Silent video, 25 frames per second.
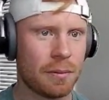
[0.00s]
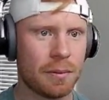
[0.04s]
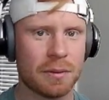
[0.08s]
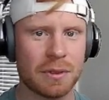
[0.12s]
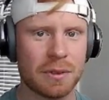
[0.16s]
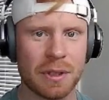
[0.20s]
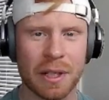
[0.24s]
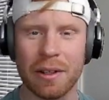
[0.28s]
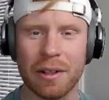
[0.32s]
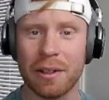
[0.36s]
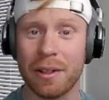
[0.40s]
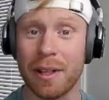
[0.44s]

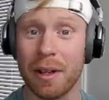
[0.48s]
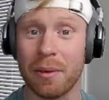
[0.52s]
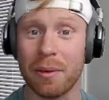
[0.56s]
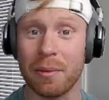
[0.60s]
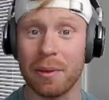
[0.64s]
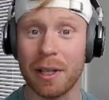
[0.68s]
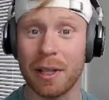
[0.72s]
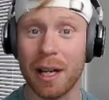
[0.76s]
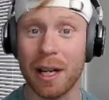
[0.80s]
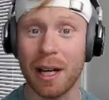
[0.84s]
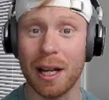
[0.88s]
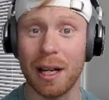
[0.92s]
Derrick
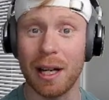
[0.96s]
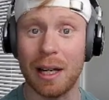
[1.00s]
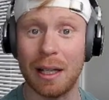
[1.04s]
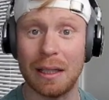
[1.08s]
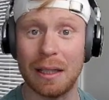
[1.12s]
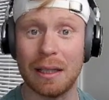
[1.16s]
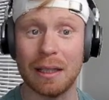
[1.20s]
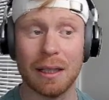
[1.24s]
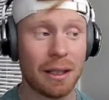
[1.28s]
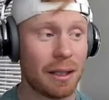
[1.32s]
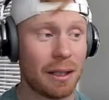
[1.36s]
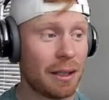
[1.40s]
Henry got.
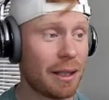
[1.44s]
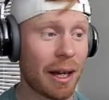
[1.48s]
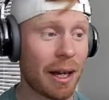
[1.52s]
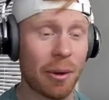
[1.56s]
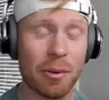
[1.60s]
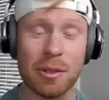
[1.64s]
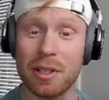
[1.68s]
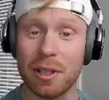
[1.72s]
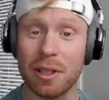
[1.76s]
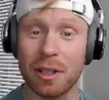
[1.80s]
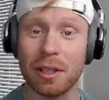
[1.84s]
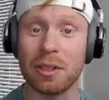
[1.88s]
That
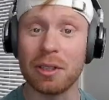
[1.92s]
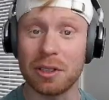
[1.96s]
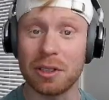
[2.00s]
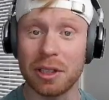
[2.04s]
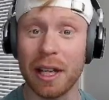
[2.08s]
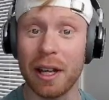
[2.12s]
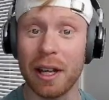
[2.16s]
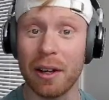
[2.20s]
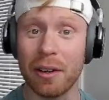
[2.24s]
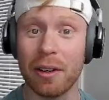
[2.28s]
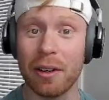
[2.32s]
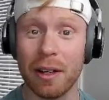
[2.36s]
was a little
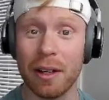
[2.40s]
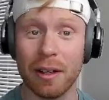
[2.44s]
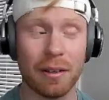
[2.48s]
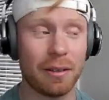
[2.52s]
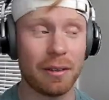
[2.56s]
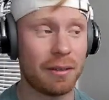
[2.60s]
scary.